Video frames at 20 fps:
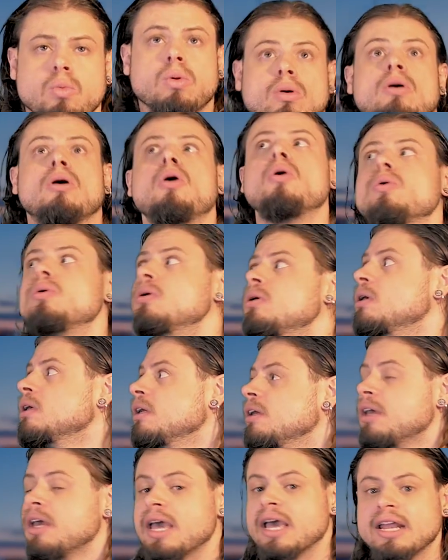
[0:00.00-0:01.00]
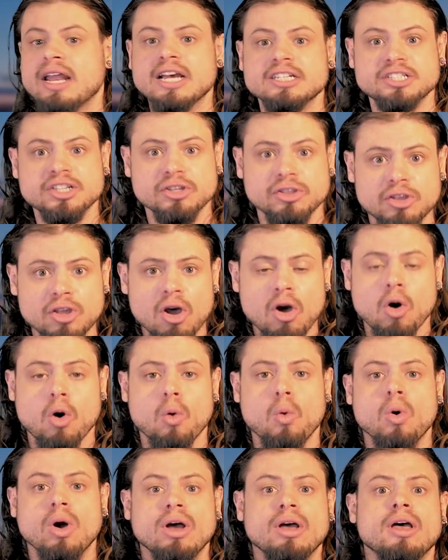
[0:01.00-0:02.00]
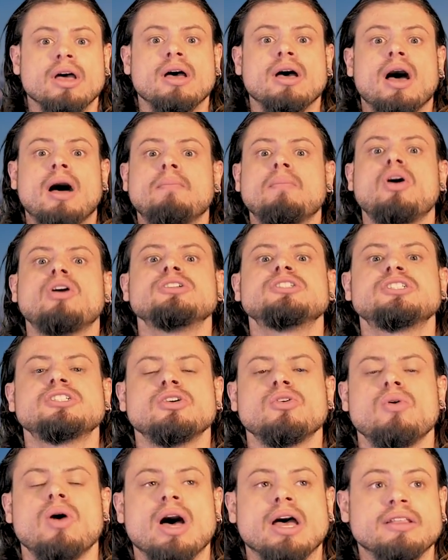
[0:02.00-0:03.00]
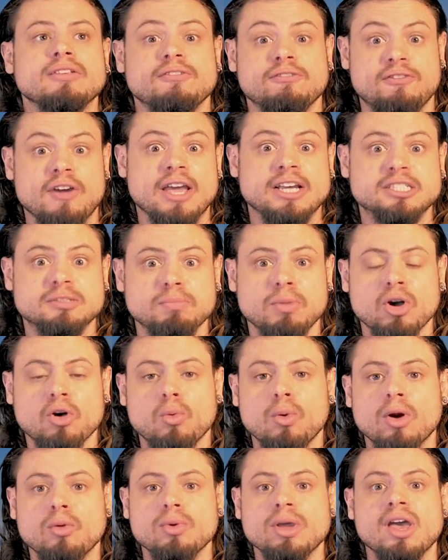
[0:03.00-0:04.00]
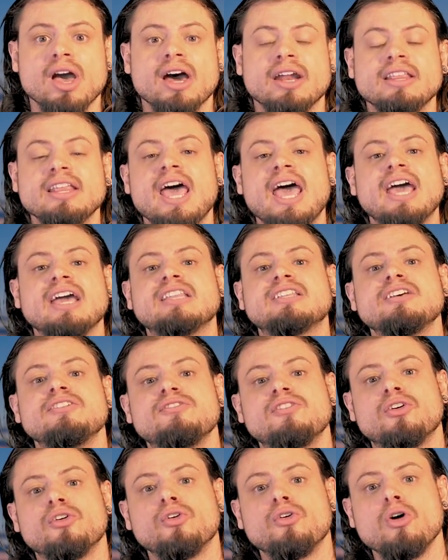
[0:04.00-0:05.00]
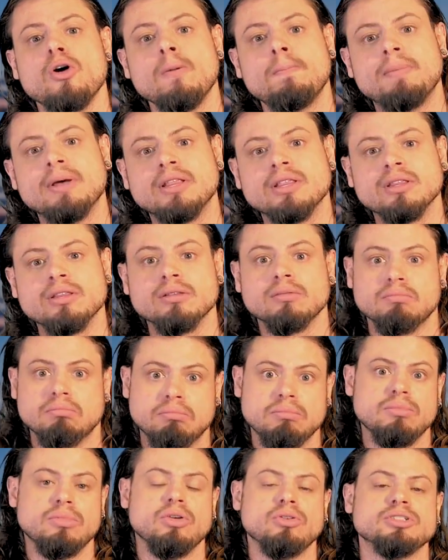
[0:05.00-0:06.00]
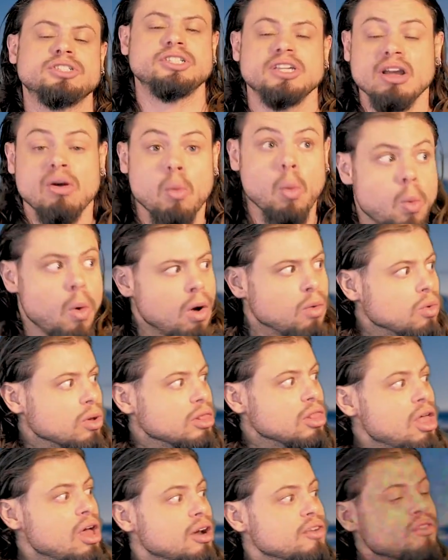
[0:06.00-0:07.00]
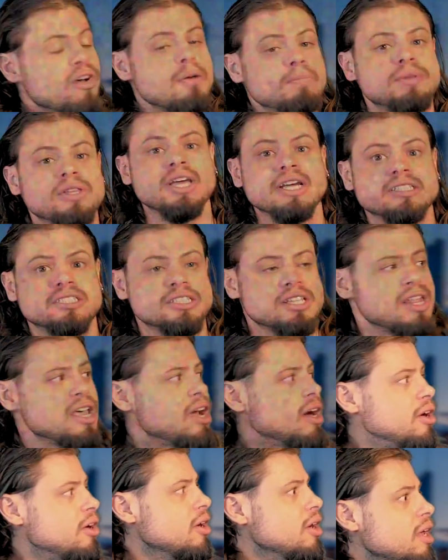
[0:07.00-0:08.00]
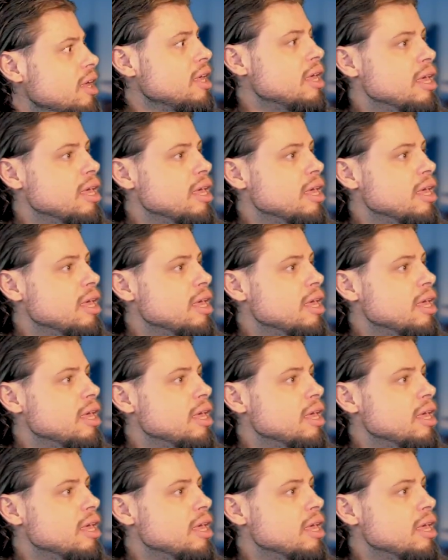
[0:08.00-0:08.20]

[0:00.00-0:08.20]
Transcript: Oh, and as you know, I'm also on Facebook where we got an active group and you'll see a lot of updates there.